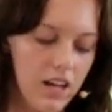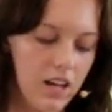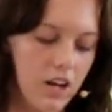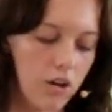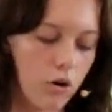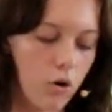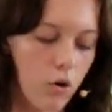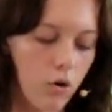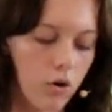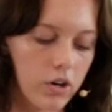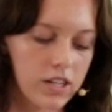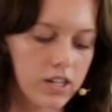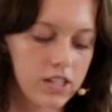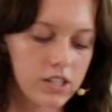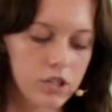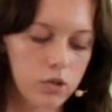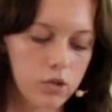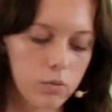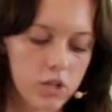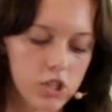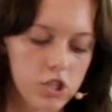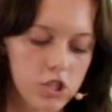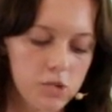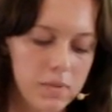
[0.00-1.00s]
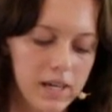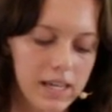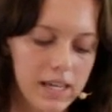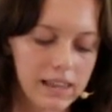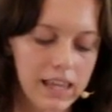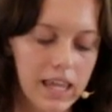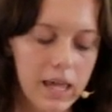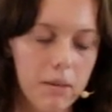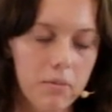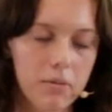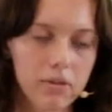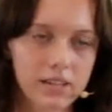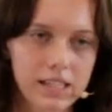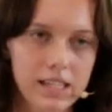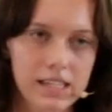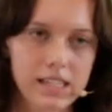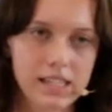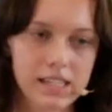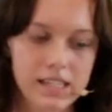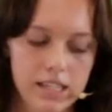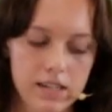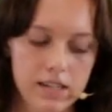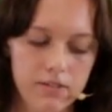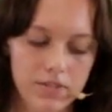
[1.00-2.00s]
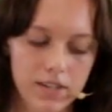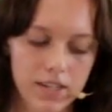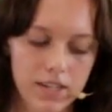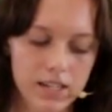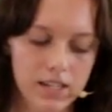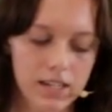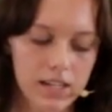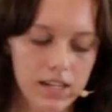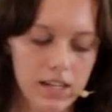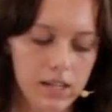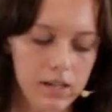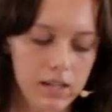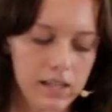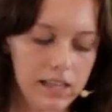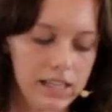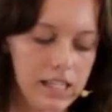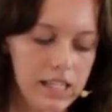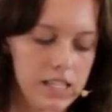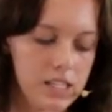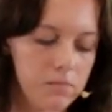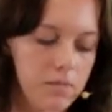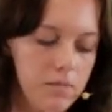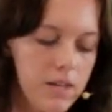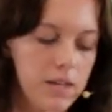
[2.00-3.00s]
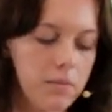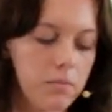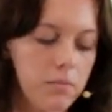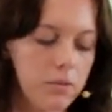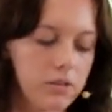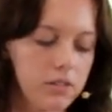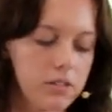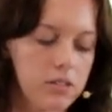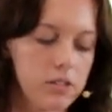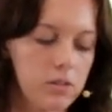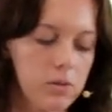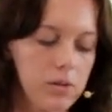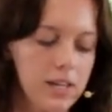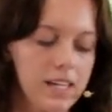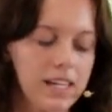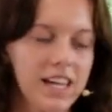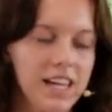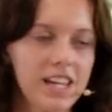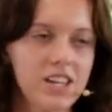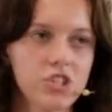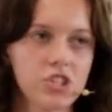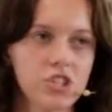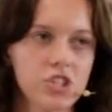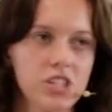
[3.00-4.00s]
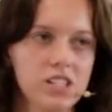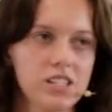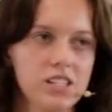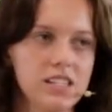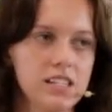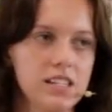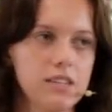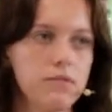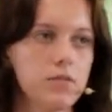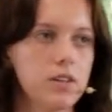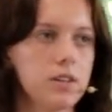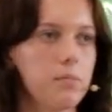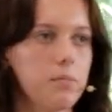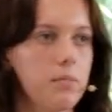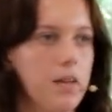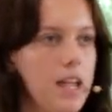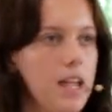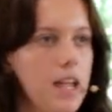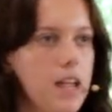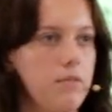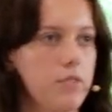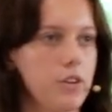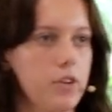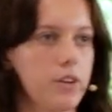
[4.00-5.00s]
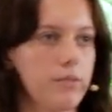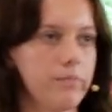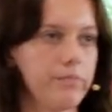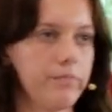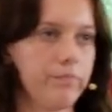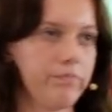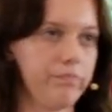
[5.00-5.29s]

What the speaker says: according to which being labeled as deviant leads people to engage in deviant behavior.